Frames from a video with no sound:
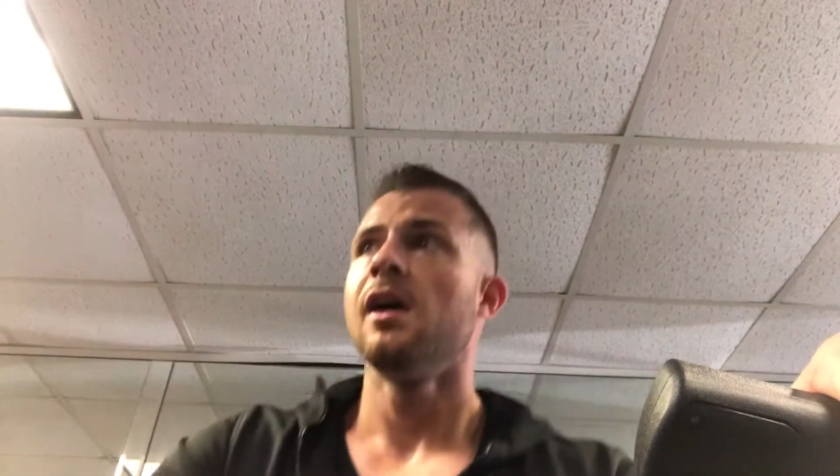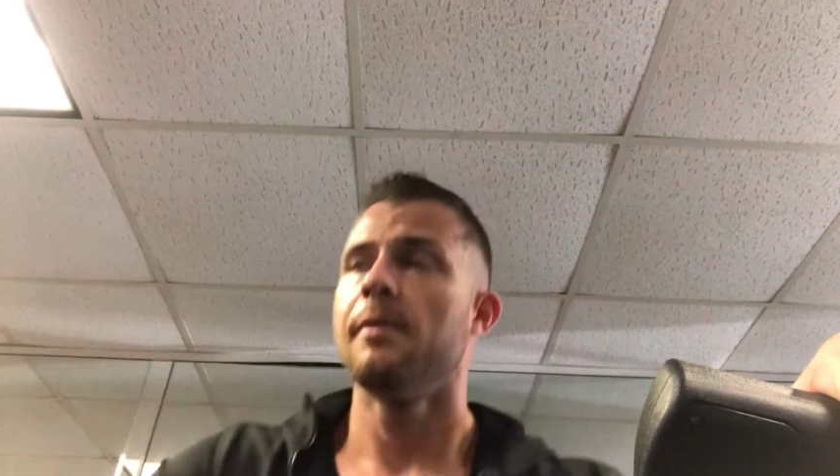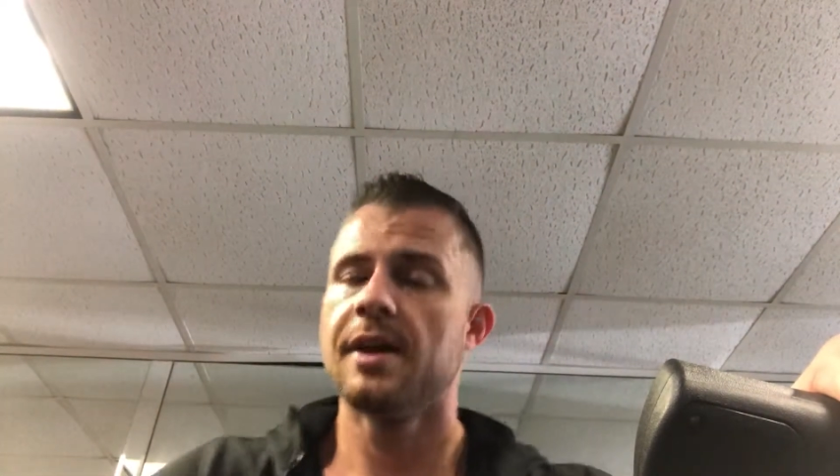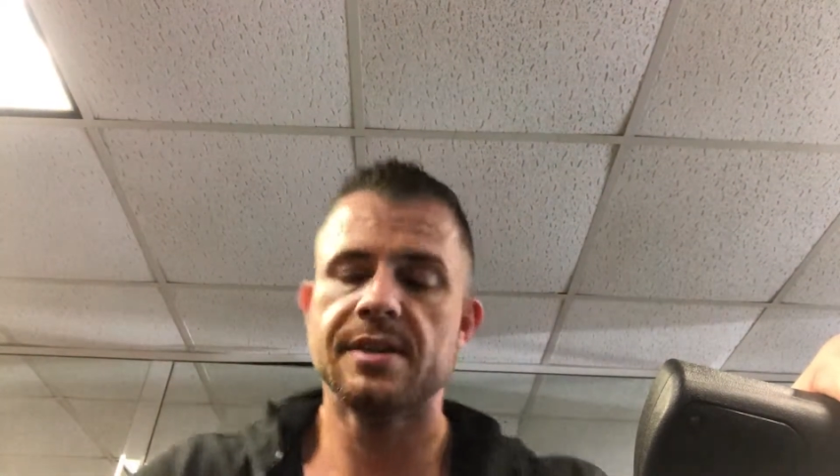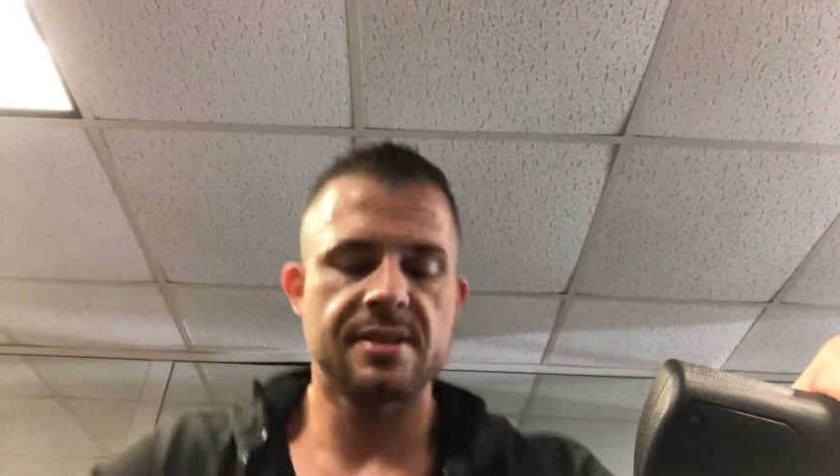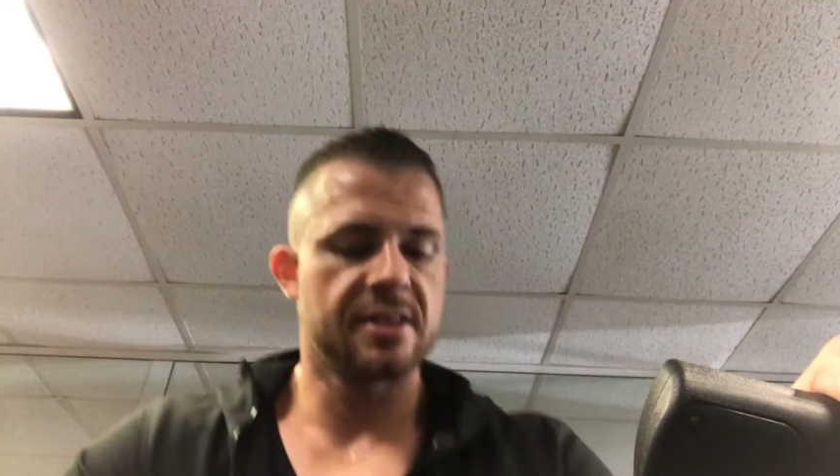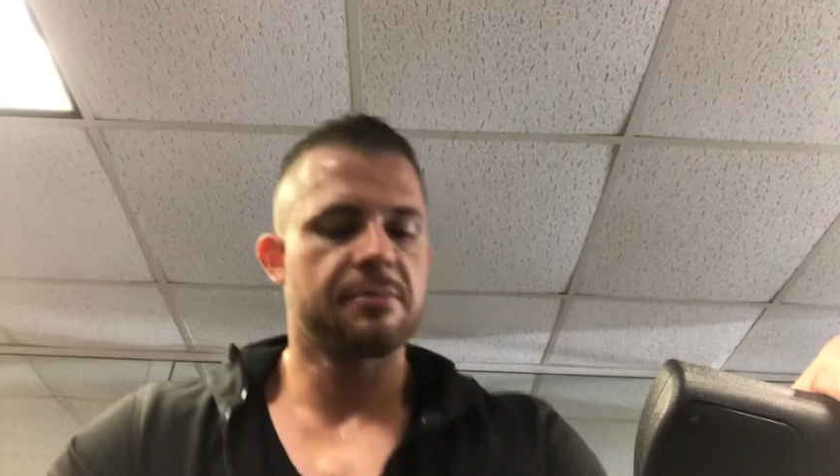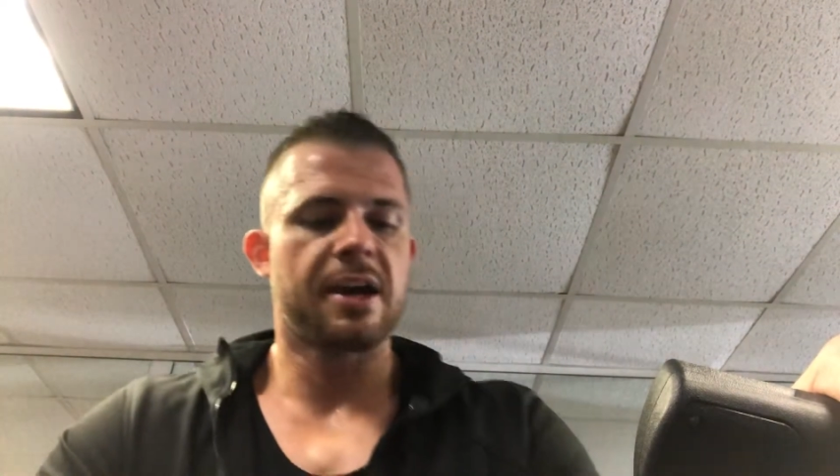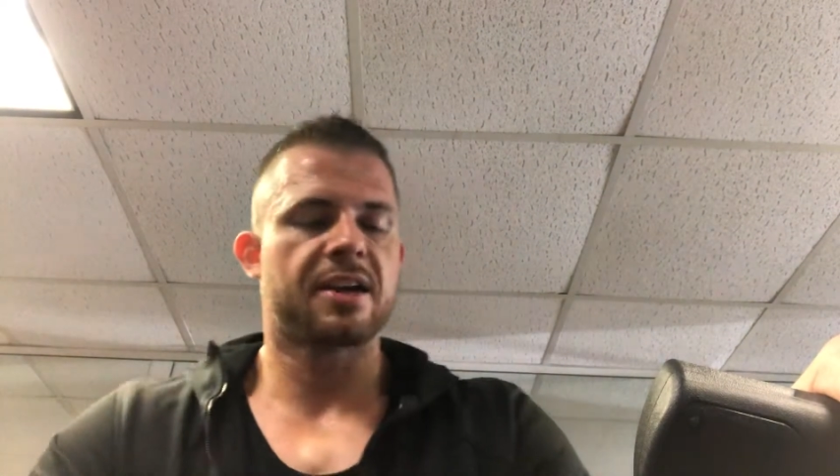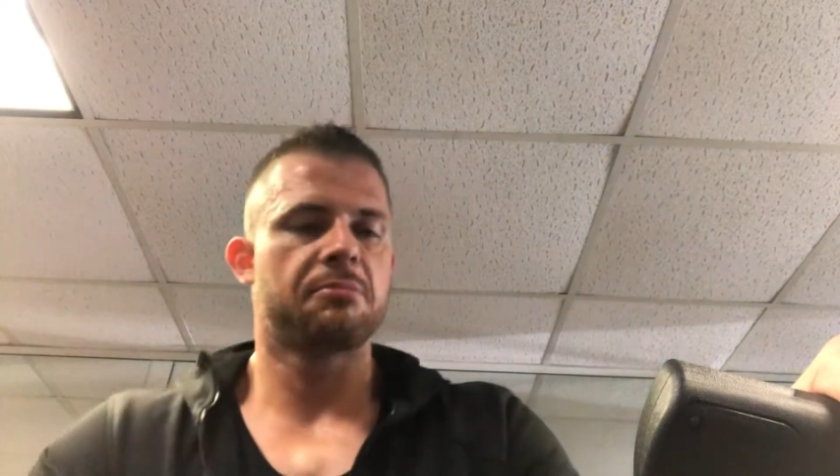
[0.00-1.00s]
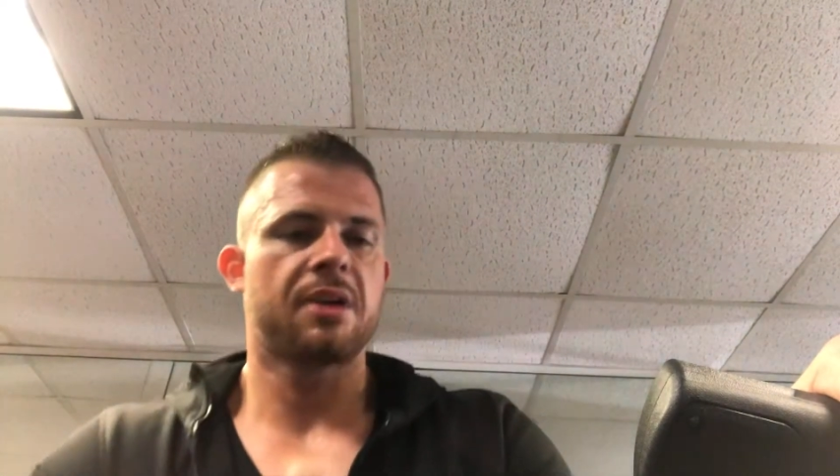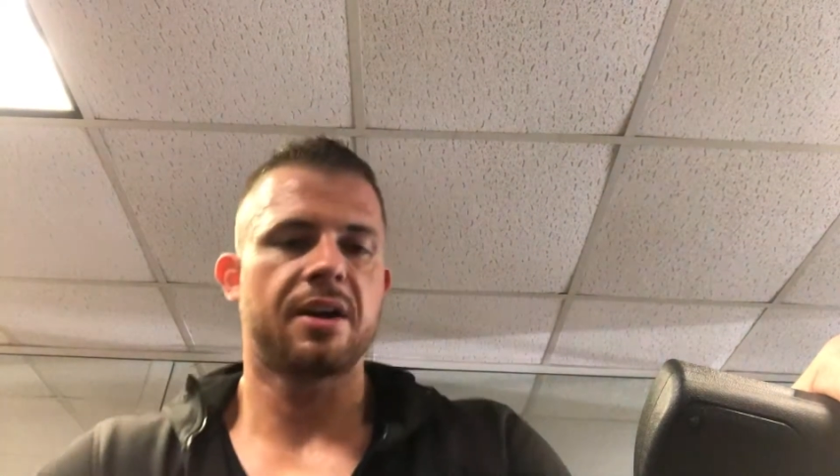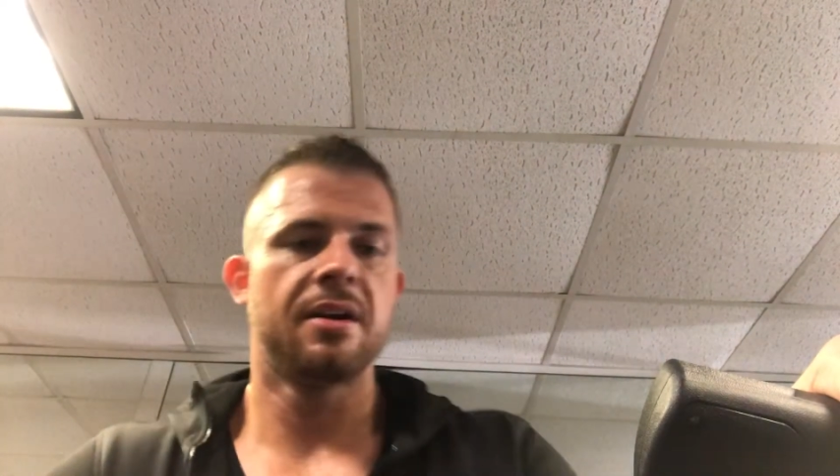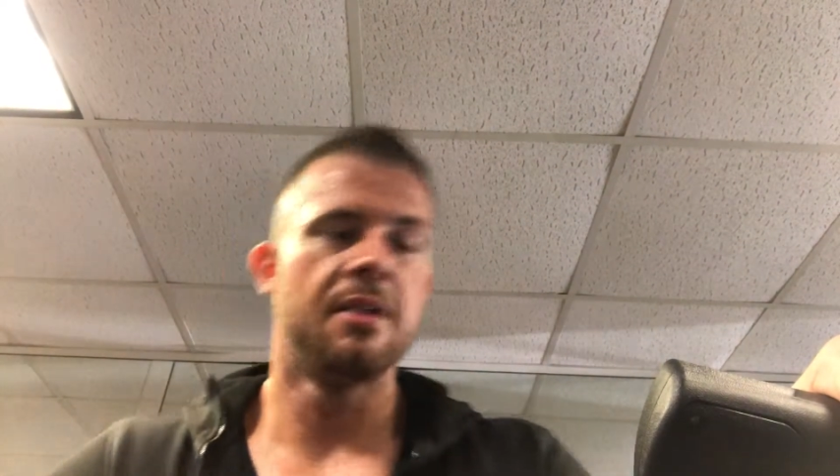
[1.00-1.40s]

I'm instantly back in my